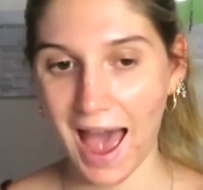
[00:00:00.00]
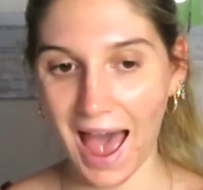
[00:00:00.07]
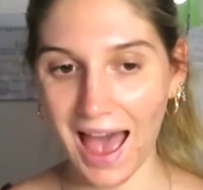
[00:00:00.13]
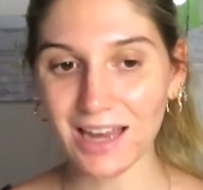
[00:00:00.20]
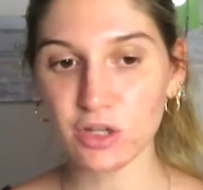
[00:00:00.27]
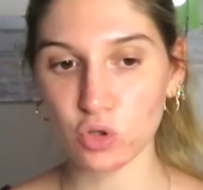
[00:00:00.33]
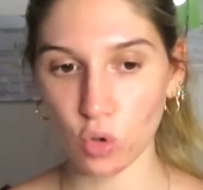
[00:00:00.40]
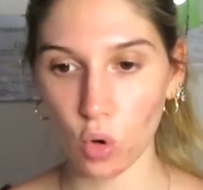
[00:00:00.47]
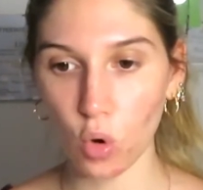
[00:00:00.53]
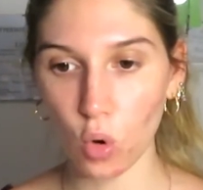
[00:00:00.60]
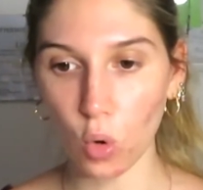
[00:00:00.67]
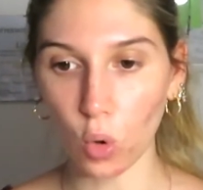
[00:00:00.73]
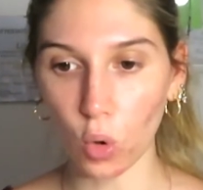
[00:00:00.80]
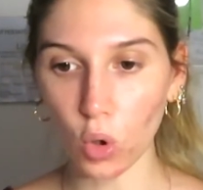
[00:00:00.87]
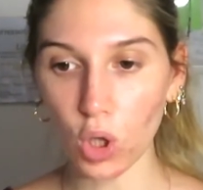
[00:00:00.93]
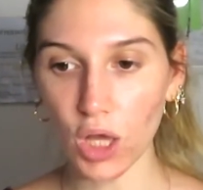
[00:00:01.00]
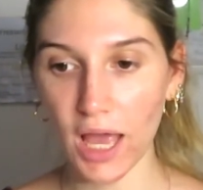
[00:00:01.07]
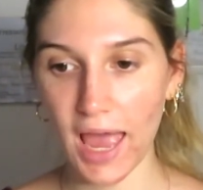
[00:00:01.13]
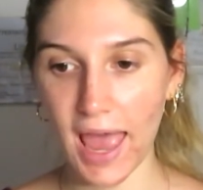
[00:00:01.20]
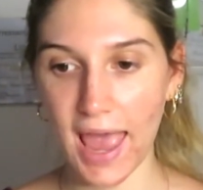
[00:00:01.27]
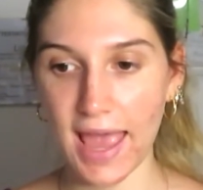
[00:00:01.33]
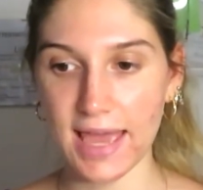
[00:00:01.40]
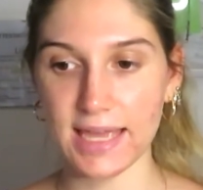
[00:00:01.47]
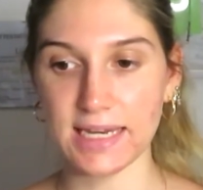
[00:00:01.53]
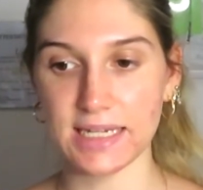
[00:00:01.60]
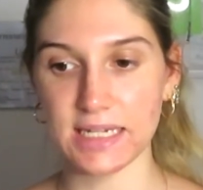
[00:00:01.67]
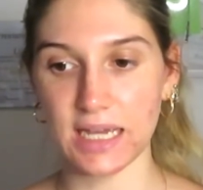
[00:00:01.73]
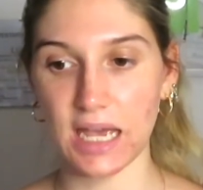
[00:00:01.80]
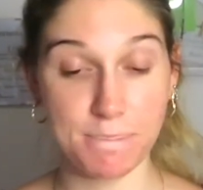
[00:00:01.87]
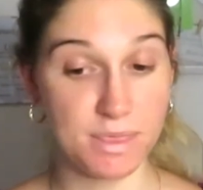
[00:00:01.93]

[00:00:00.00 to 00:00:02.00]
at all and